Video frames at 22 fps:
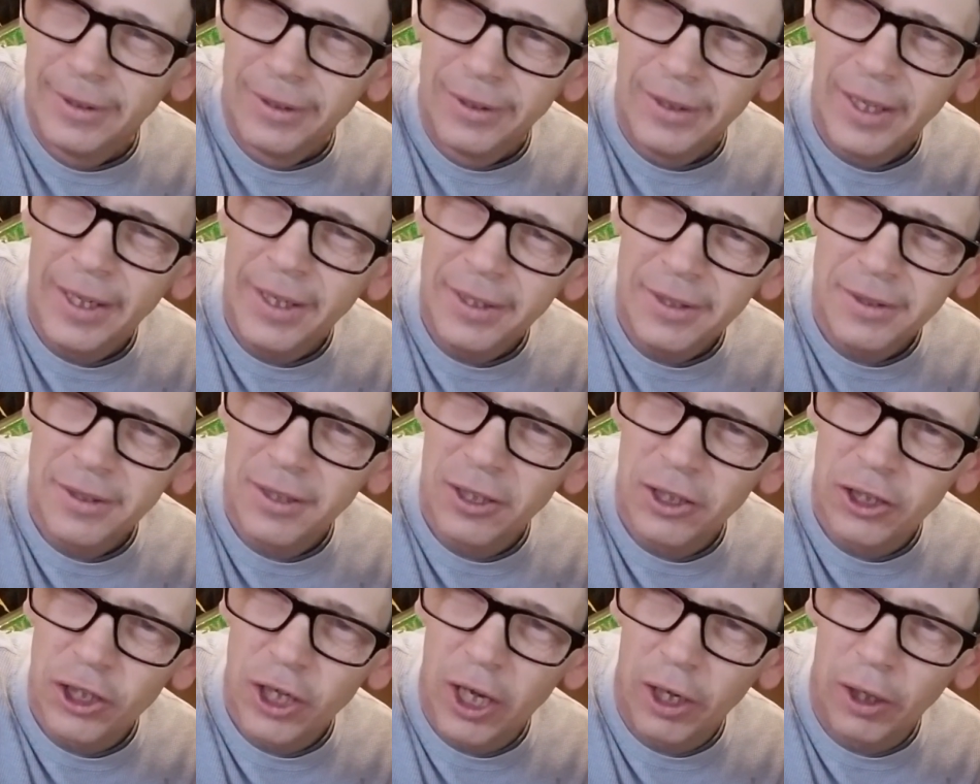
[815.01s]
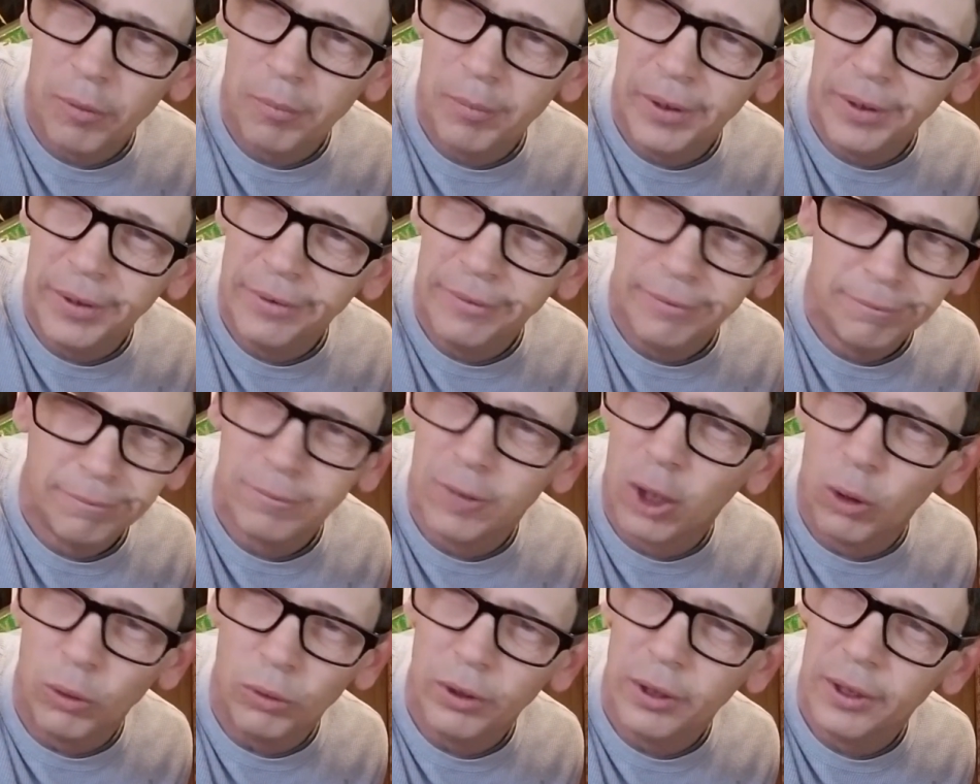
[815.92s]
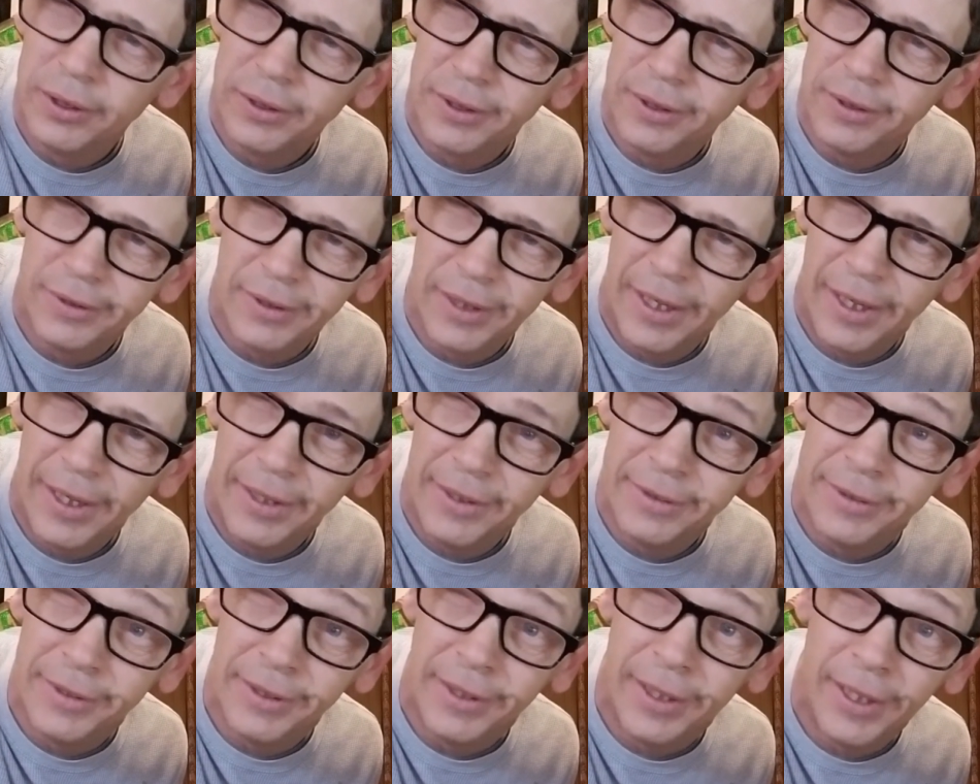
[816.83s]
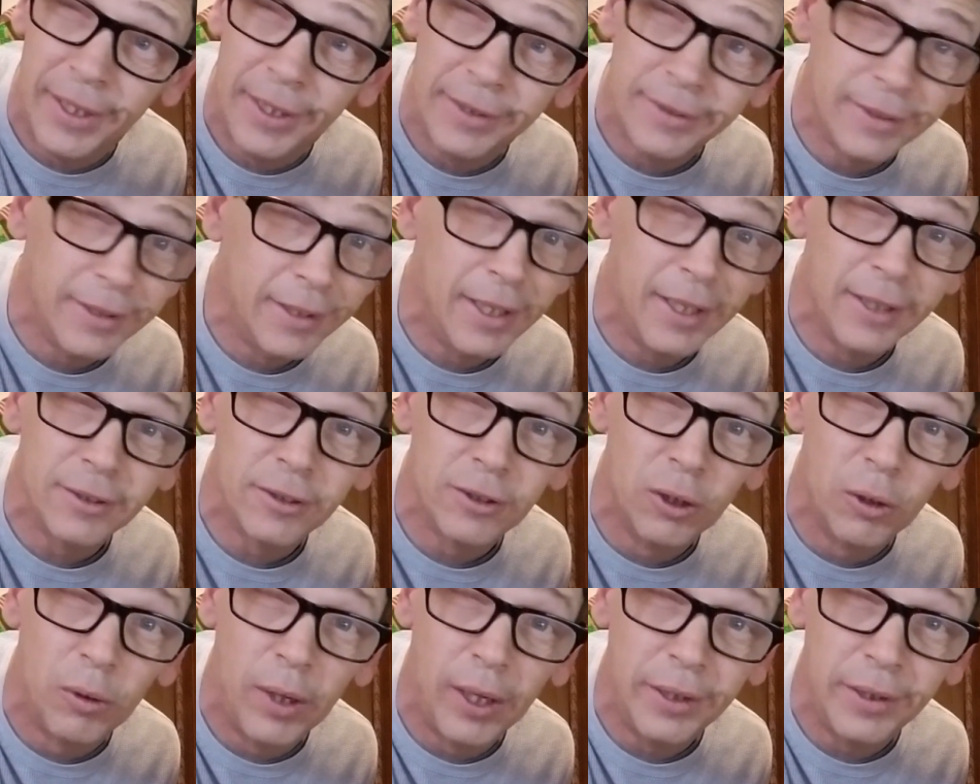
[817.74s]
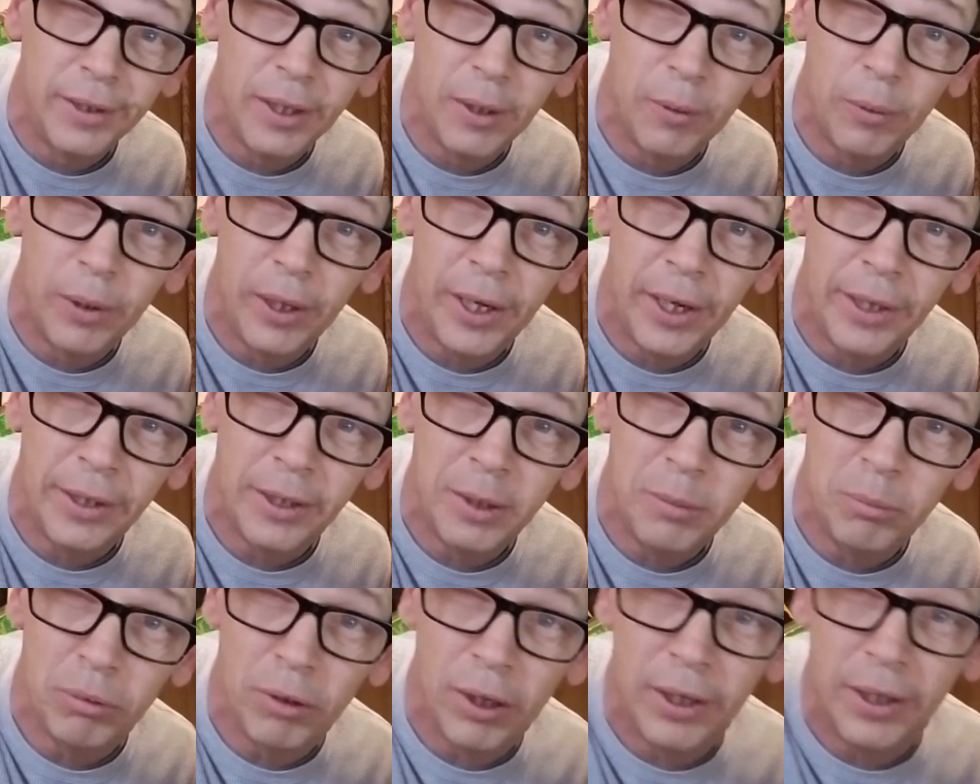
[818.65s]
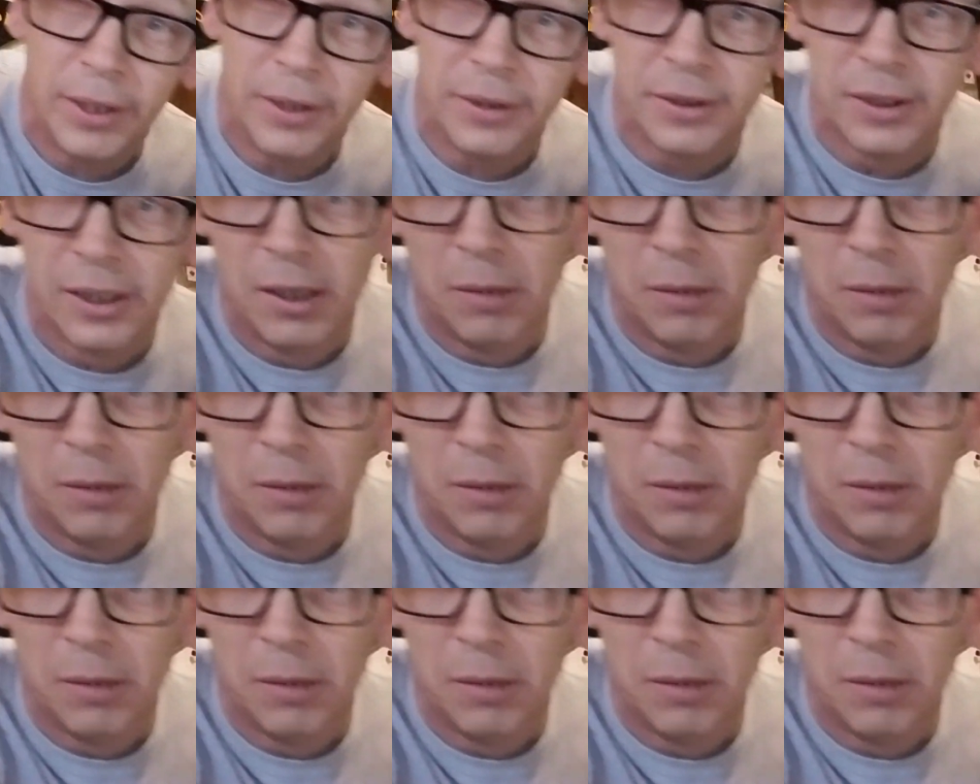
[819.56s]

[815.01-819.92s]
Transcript: Ladies and gentlemen, don't listen to Hazy Days. He has no idea what eggy bread is.